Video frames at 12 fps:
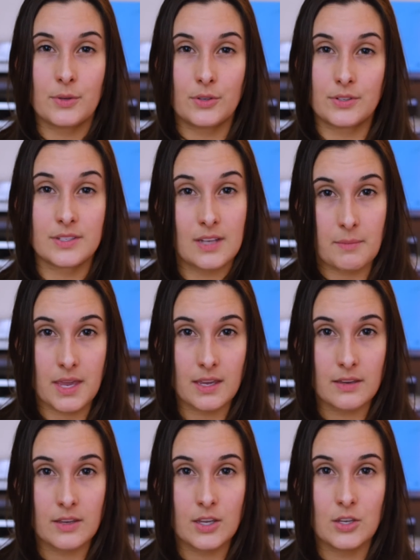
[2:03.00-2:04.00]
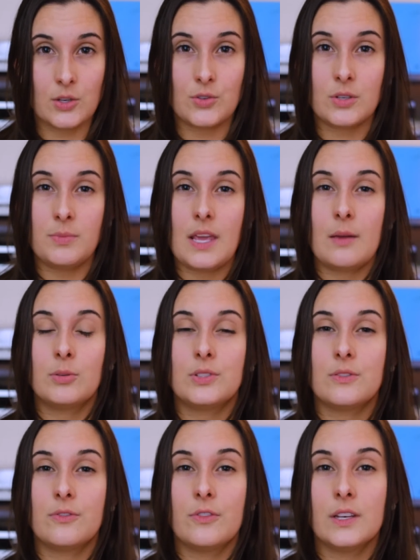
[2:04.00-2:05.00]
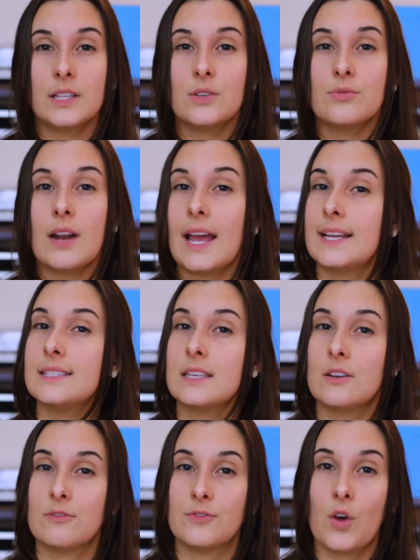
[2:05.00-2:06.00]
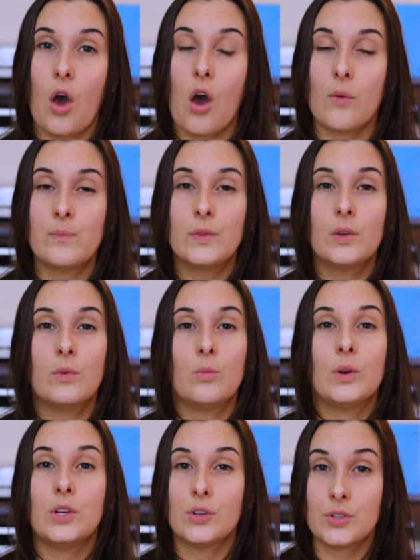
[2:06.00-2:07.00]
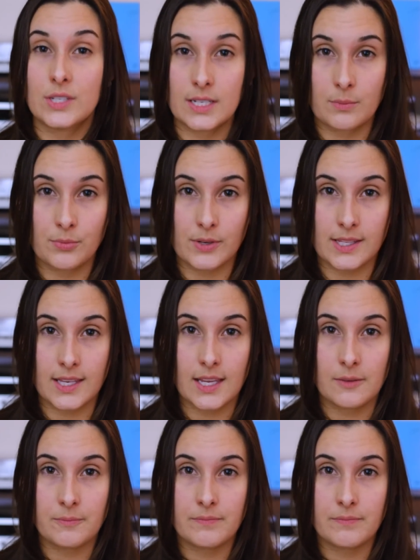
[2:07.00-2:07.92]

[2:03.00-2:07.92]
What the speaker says: your stomach, you should be able to feel it rise and fall when you're deep breathing.